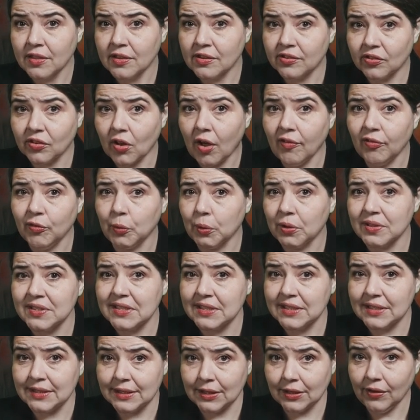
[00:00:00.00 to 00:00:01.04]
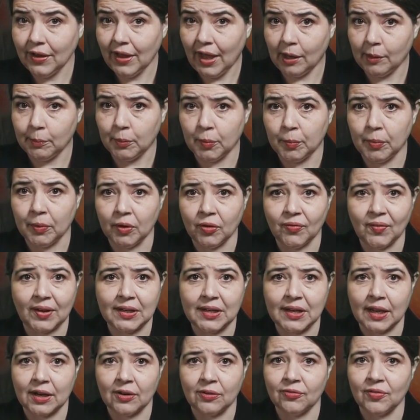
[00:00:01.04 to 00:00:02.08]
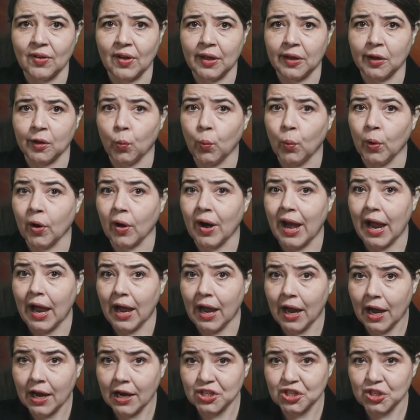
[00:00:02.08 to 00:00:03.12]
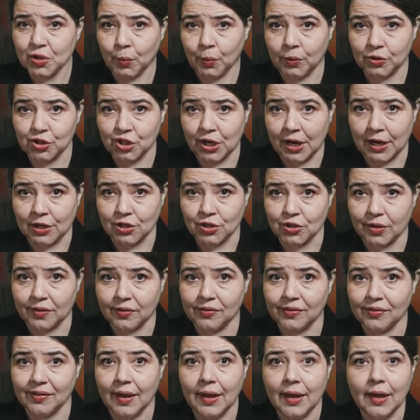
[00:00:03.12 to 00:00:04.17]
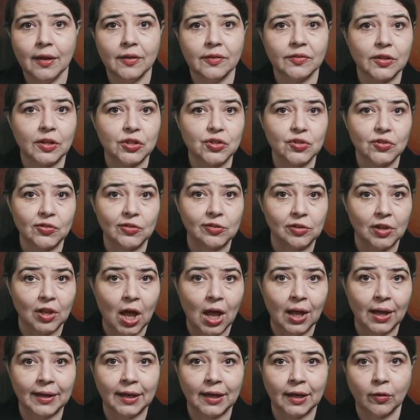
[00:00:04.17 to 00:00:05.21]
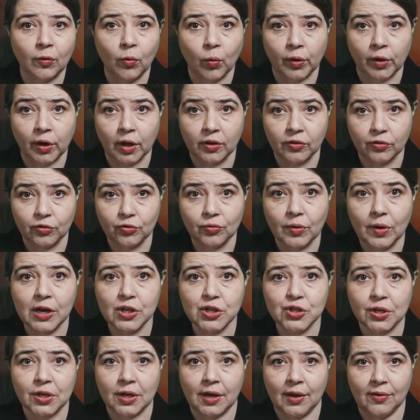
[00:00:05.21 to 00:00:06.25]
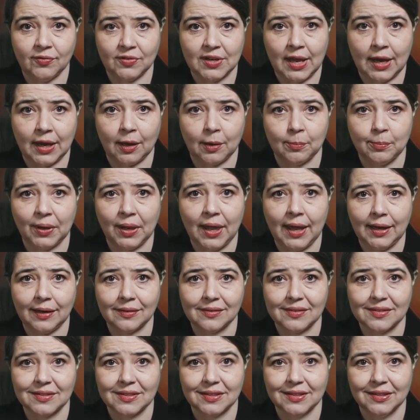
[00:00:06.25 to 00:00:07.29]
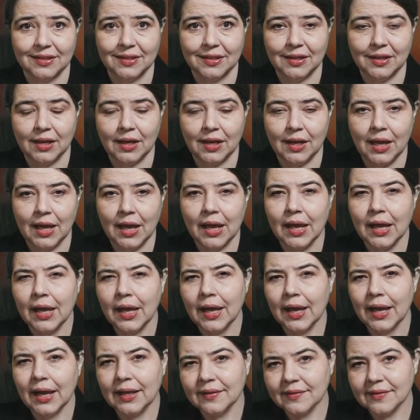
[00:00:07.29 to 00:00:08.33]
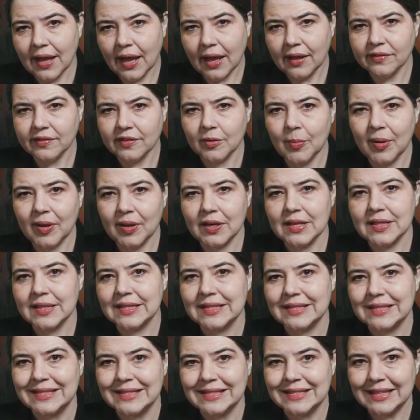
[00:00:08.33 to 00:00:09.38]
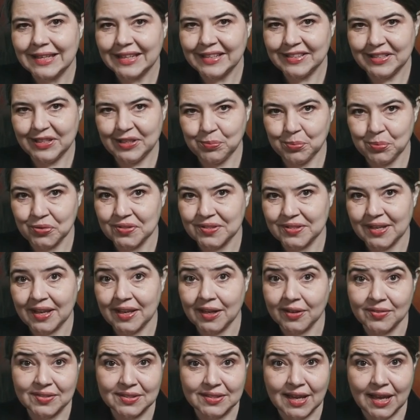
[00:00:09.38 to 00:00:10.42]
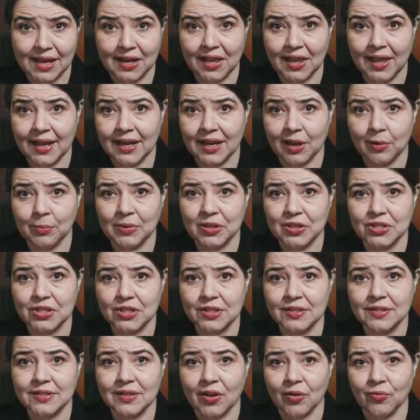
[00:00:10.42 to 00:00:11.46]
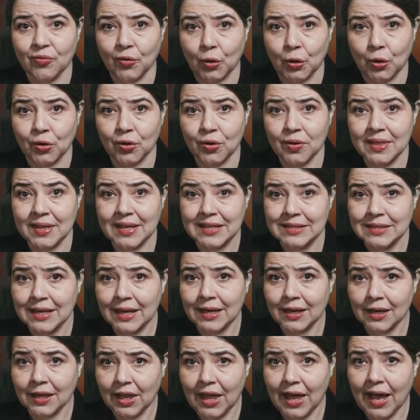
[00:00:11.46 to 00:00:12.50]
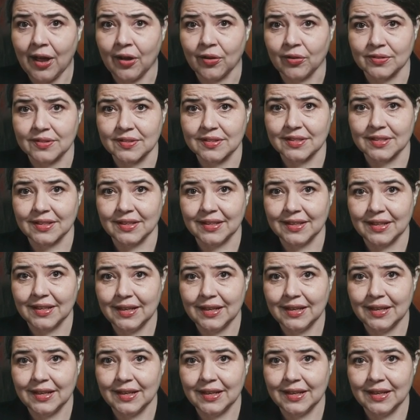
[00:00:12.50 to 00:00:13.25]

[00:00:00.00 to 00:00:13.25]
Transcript: The software is still capable of identifying where actual changes, such as logging or construction, have taken place. It's estimated that 60% of satellite images of Earth contain clouds.